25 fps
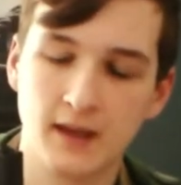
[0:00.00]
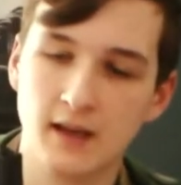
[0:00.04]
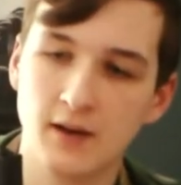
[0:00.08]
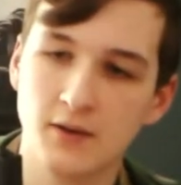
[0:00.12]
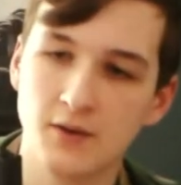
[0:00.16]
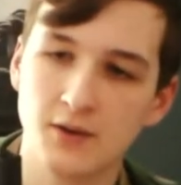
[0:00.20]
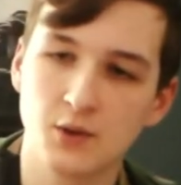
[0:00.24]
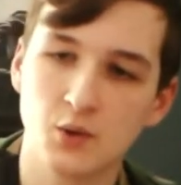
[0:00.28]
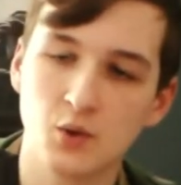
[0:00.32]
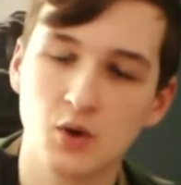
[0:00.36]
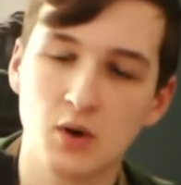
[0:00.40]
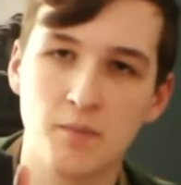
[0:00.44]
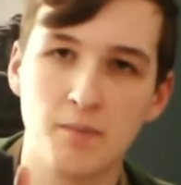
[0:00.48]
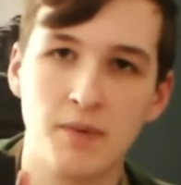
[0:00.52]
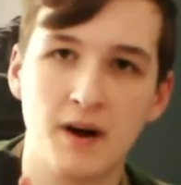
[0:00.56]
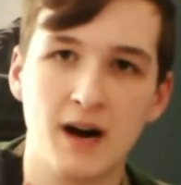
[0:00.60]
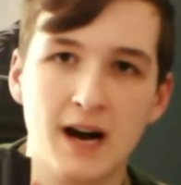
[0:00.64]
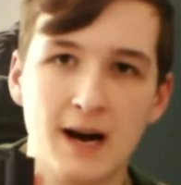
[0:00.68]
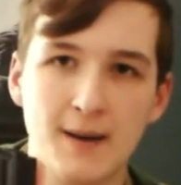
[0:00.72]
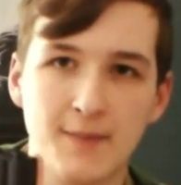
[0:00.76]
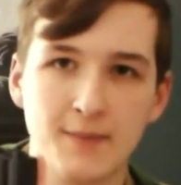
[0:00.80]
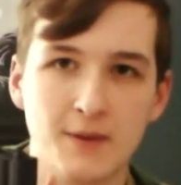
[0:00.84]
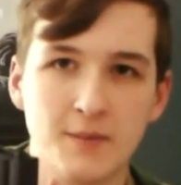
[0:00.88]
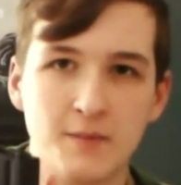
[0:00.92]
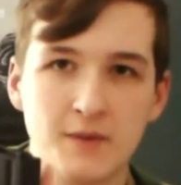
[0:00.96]
sort of
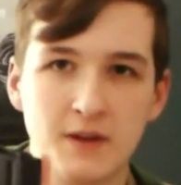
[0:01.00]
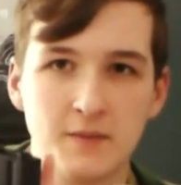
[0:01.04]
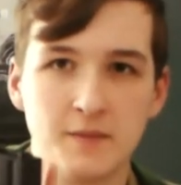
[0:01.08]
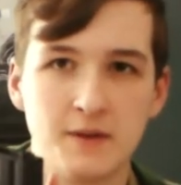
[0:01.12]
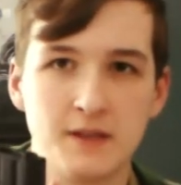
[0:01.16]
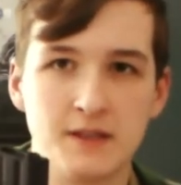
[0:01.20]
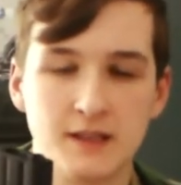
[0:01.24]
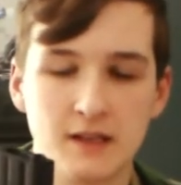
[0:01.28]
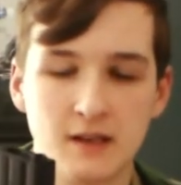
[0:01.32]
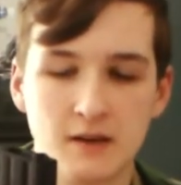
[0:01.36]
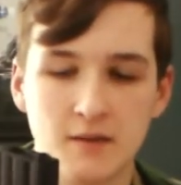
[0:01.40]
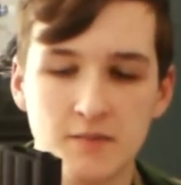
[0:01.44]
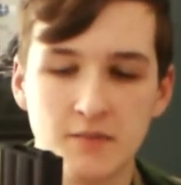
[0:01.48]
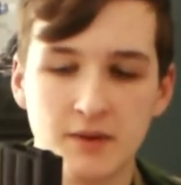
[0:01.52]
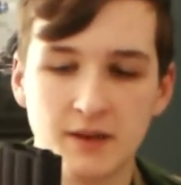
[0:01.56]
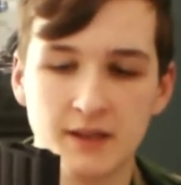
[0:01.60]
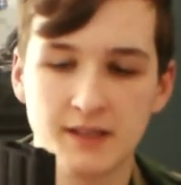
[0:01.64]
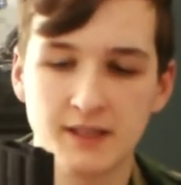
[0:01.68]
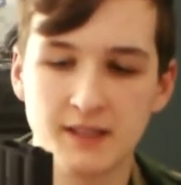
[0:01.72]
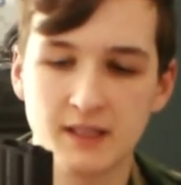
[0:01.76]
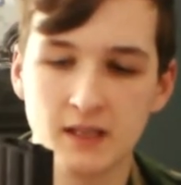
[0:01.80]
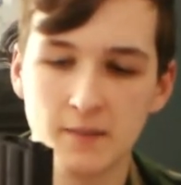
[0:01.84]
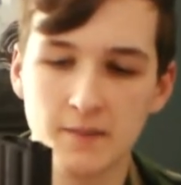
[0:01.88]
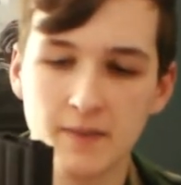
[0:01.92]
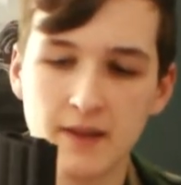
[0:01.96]
pop the BBs up, but
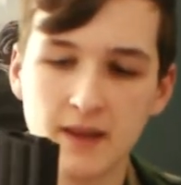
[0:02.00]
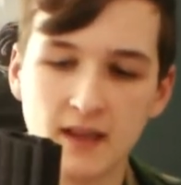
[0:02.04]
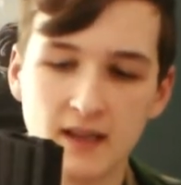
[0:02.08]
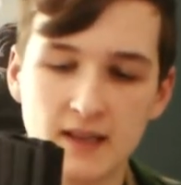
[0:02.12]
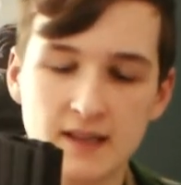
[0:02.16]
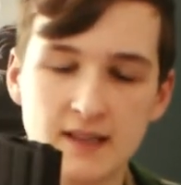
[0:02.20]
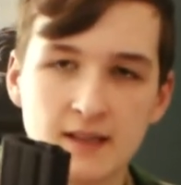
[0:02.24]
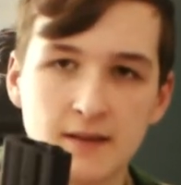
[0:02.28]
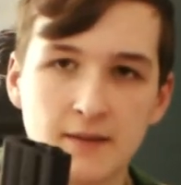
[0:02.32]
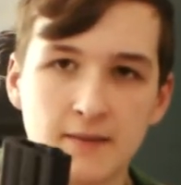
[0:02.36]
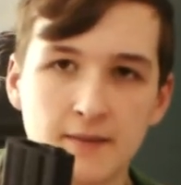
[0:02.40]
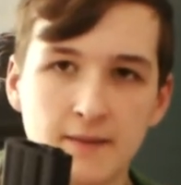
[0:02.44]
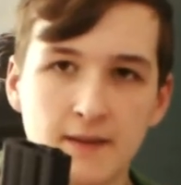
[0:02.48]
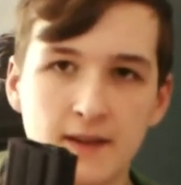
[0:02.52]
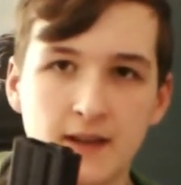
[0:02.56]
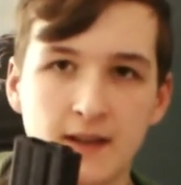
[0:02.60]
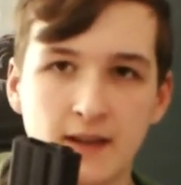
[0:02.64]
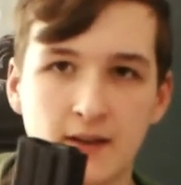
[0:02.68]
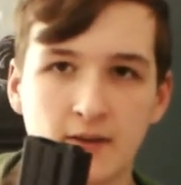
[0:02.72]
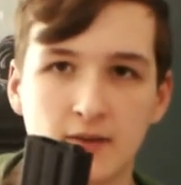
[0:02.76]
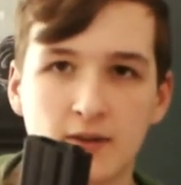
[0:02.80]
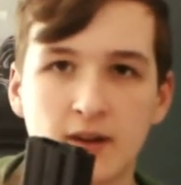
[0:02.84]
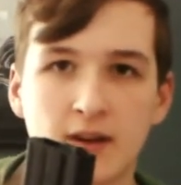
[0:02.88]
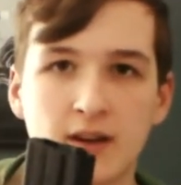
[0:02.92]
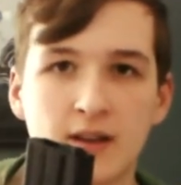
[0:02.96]
something isn't feeding
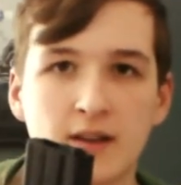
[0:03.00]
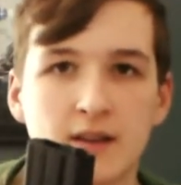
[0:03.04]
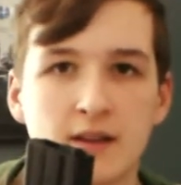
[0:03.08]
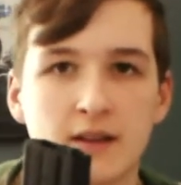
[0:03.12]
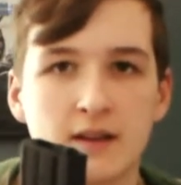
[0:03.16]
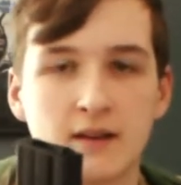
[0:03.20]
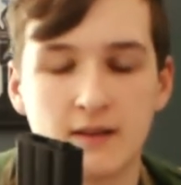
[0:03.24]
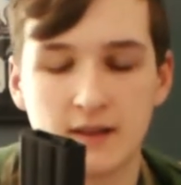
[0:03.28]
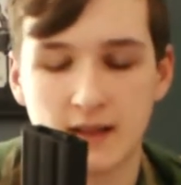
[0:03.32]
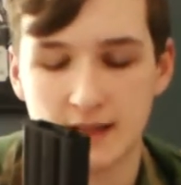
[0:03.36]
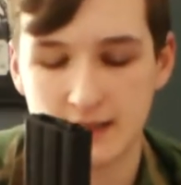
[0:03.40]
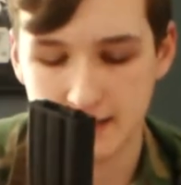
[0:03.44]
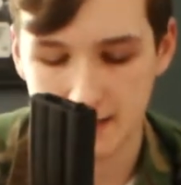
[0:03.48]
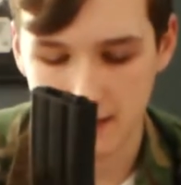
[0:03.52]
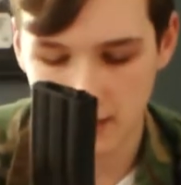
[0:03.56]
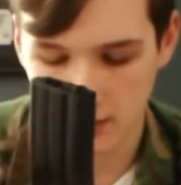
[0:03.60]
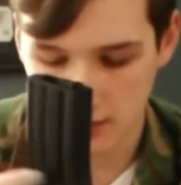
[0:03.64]
right in there, and that's the